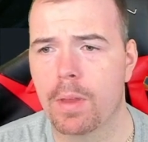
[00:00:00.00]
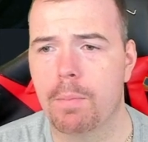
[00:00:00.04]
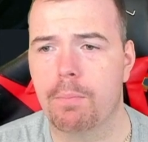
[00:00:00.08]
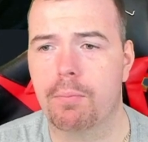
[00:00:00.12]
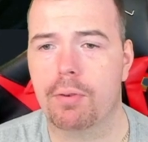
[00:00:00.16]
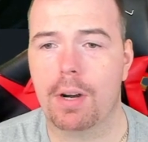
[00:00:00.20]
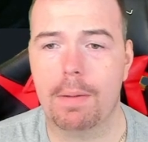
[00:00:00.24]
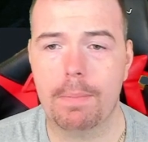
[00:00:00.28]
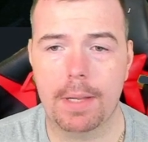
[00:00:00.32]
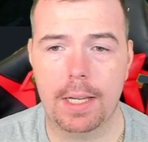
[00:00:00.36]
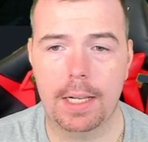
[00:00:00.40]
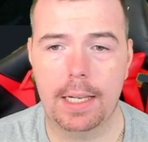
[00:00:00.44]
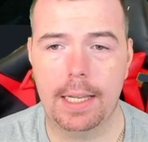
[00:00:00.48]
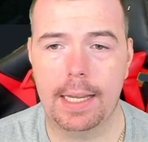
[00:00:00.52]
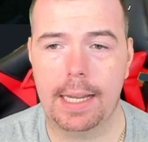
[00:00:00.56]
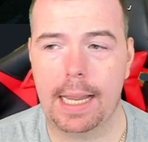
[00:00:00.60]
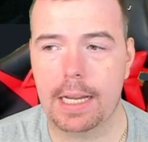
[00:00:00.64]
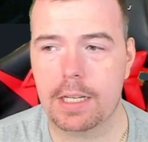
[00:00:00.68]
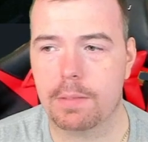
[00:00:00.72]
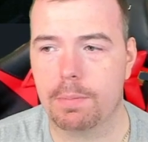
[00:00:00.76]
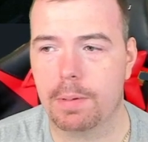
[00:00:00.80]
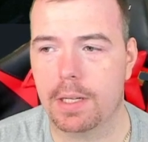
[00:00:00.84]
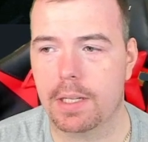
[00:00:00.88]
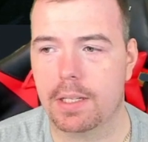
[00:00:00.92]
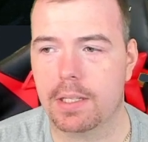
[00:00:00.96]
Premier League
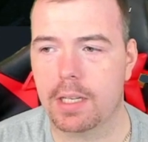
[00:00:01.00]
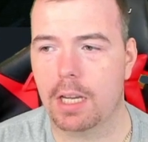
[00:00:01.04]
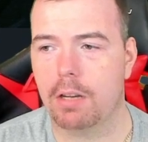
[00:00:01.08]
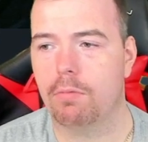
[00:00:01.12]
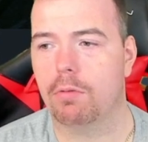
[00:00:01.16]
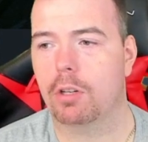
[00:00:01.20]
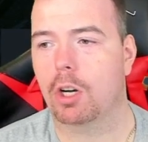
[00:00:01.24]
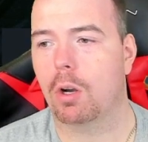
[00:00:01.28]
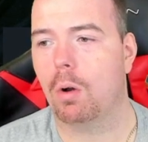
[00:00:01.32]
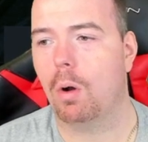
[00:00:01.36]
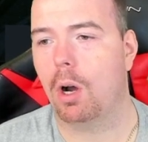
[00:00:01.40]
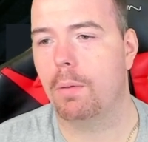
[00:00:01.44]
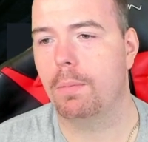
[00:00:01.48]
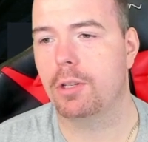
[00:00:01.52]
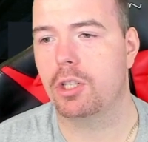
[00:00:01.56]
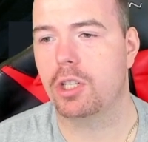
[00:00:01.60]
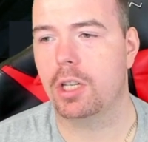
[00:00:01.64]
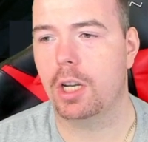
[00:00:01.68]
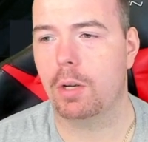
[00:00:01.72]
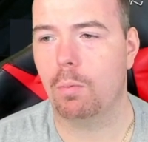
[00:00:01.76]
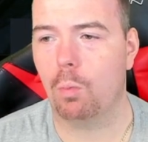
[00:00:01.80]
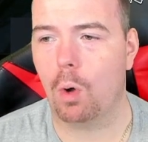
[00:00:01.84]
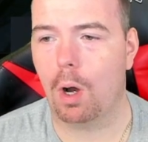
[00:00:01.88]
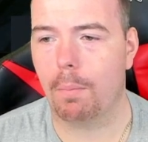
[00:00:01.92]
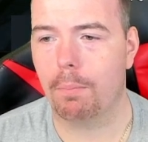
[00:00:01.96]
SBC requirements, you
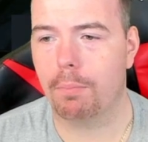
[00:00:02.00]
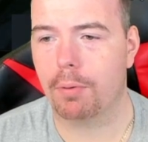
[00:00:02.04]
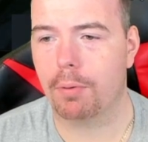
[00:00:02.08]
need one